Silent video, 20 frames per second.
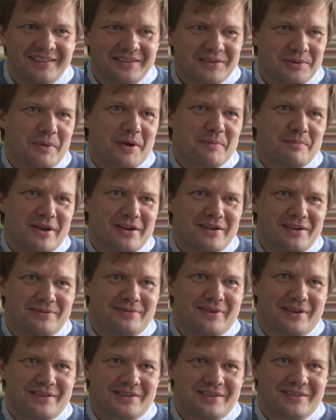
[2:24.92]
So my main
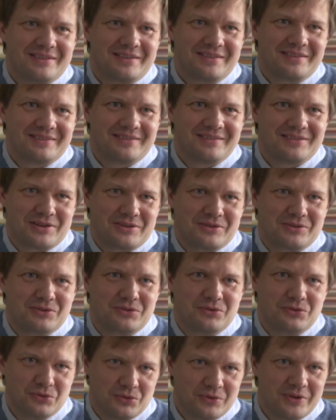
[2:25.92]
advice is just
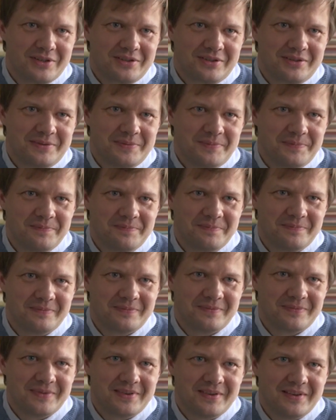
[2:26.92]
do it.
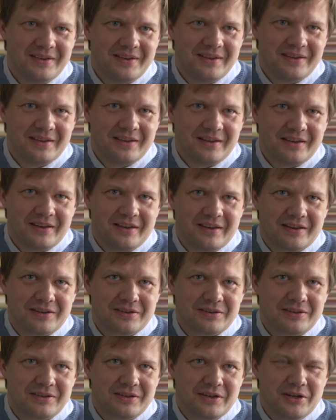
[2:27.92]

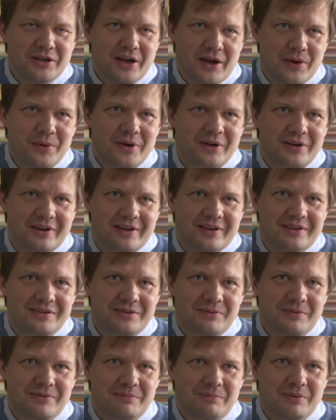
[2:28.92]
And in our
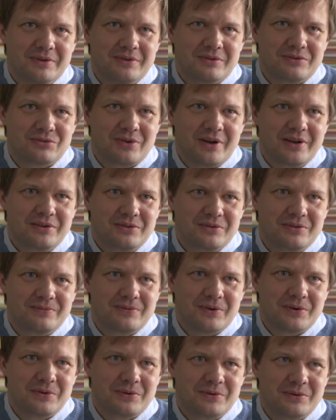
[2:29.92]
case, we've been trying to
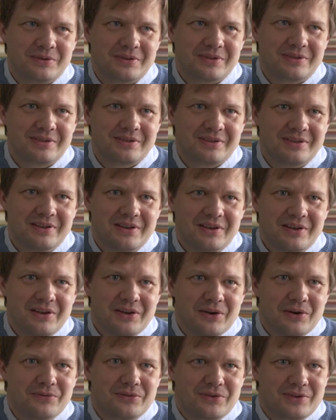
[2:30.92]
focus
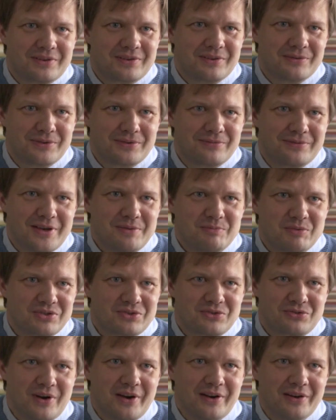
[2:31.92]
of the famous
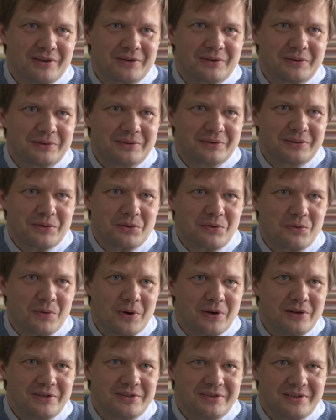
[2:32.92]
triangle,
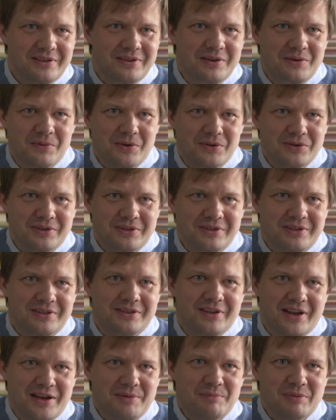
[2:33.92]
quality, quantity,
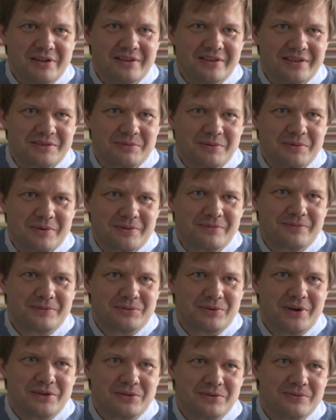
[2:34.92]
timeliness. We were
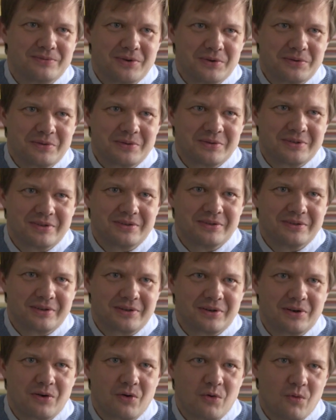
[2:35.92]
trying to focus on the
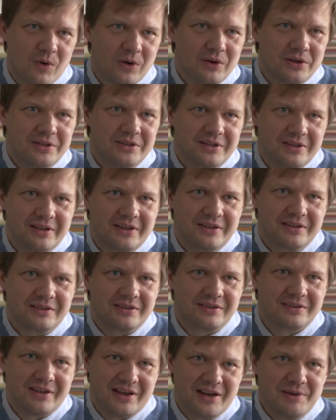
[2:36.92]
quality
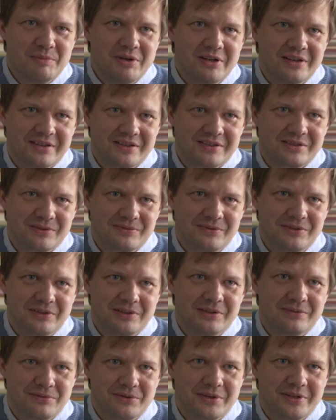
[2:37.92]
and timeliness of
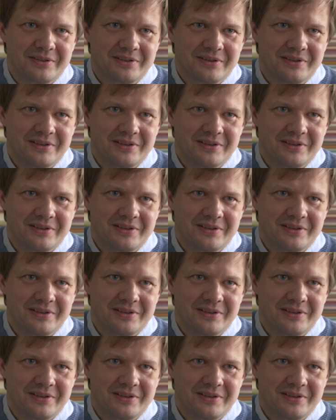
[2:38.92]
delivery.